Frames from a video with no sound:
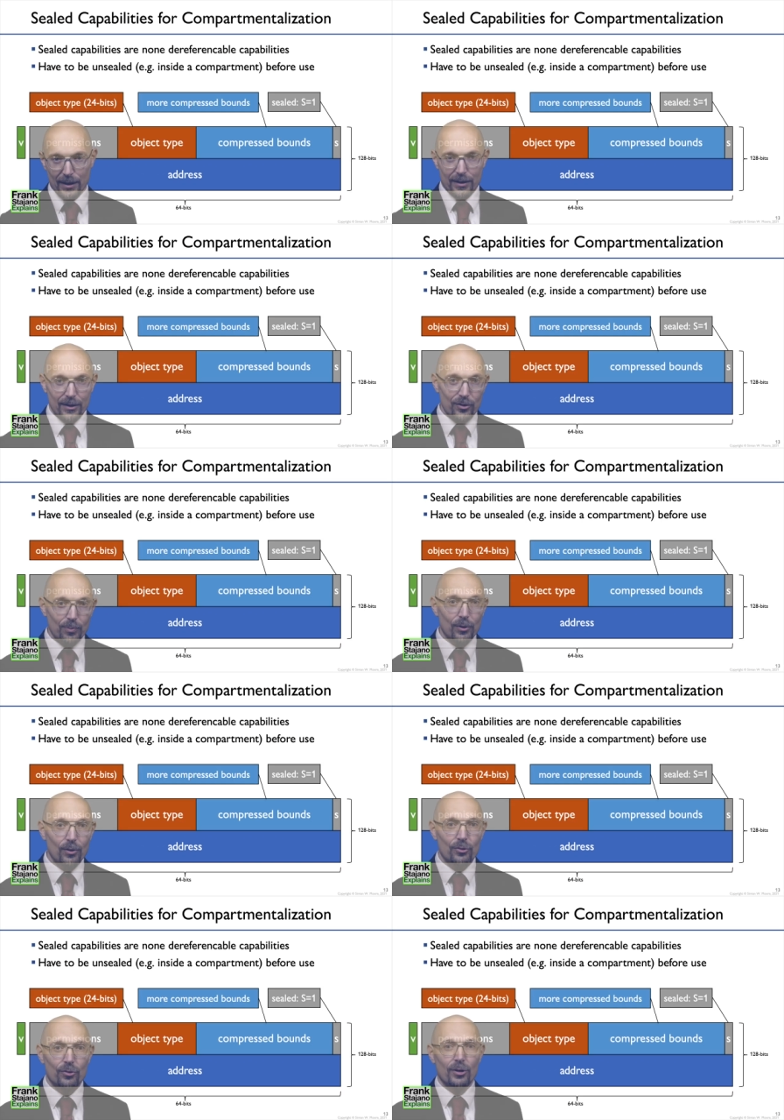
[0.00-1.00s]
This
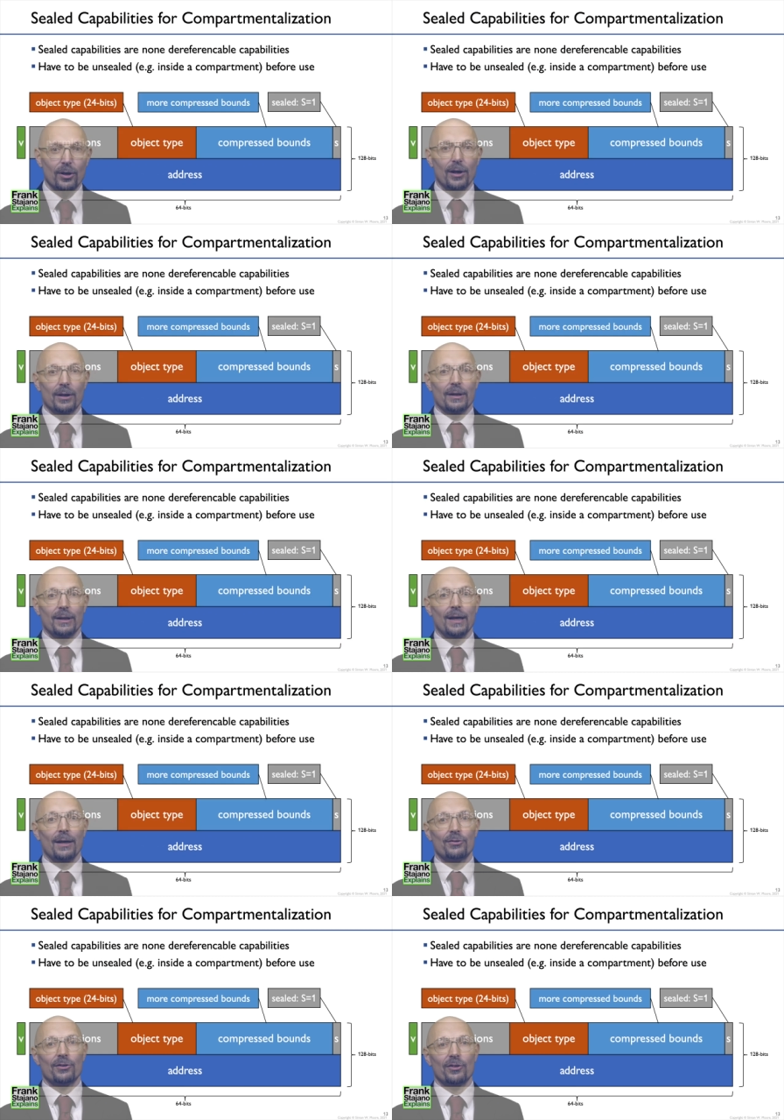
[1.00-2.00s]
approach
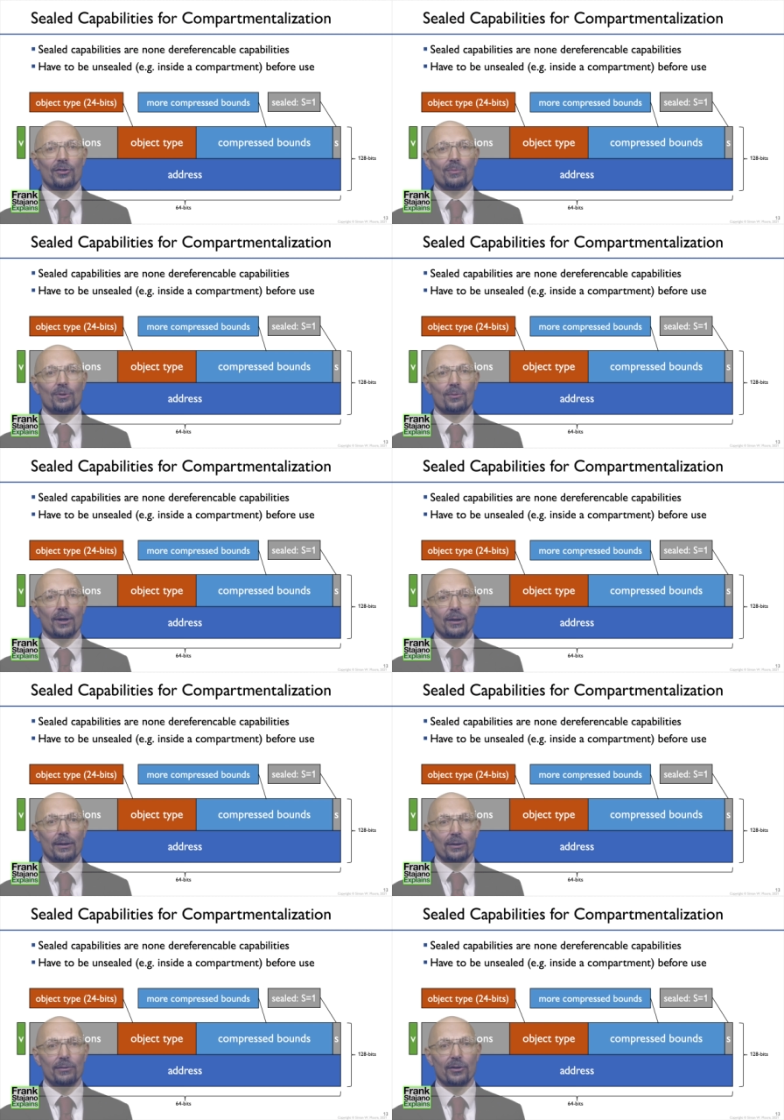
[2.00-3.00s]
allows the system to run
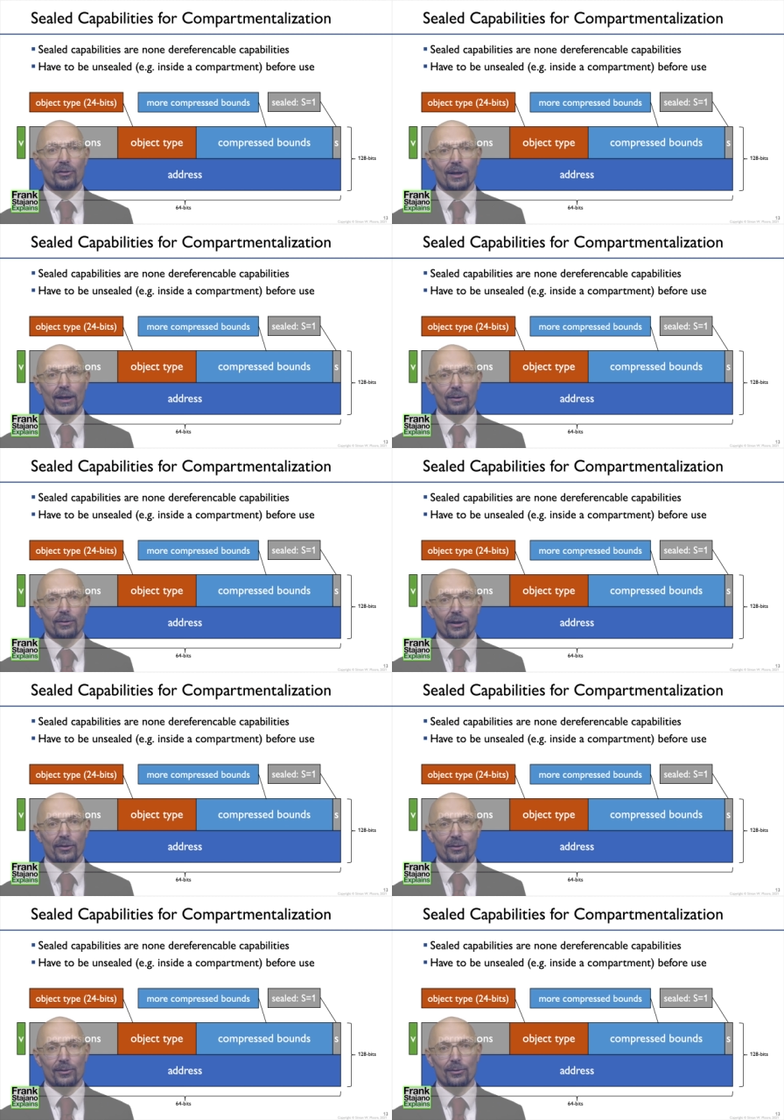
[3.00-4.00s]
a Unix-like
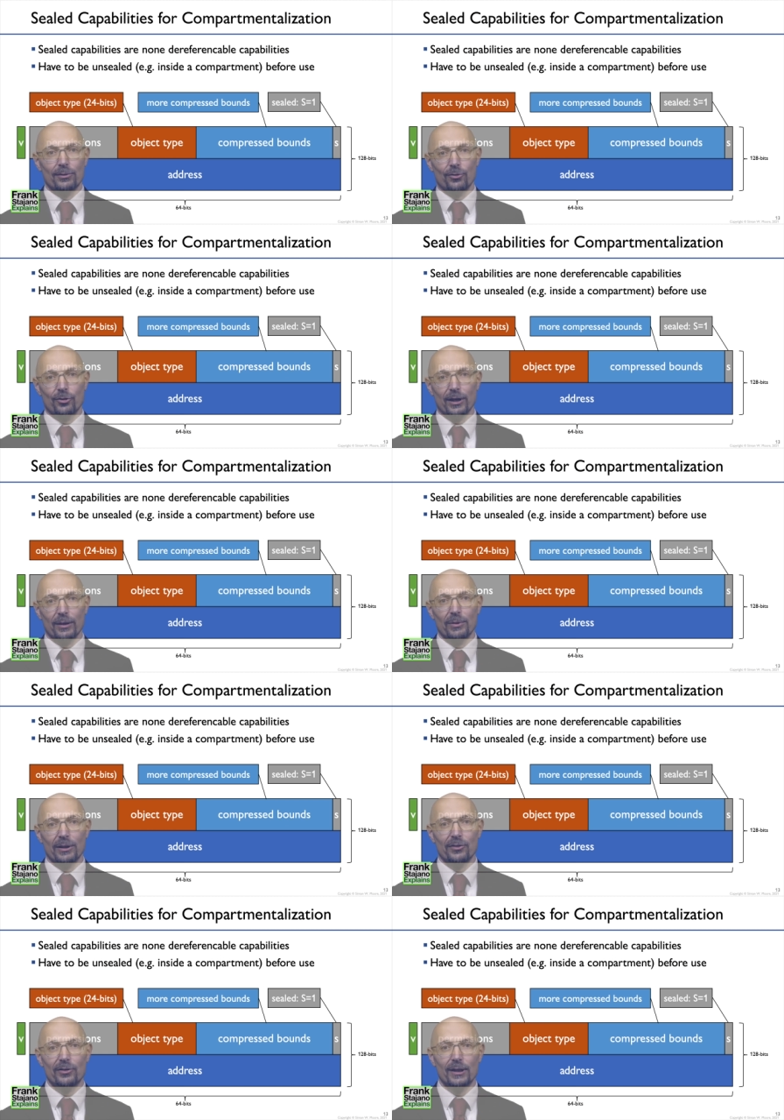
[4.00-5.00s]
OS called
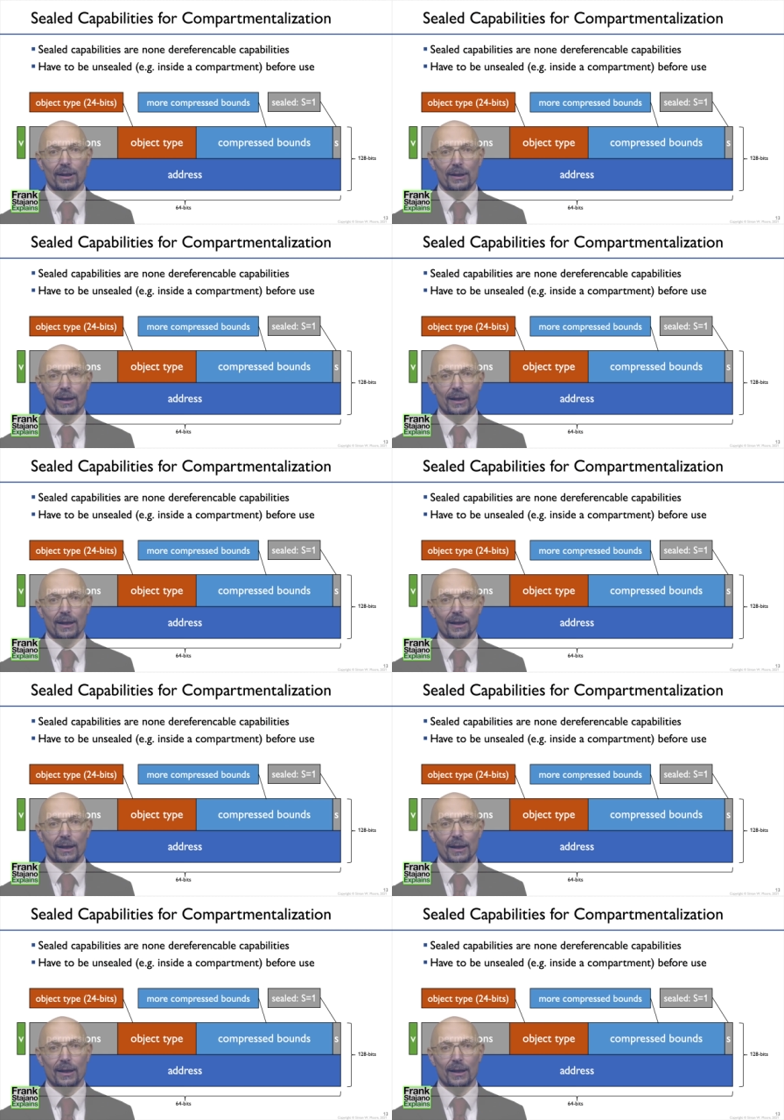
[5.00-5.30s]
CheriBSD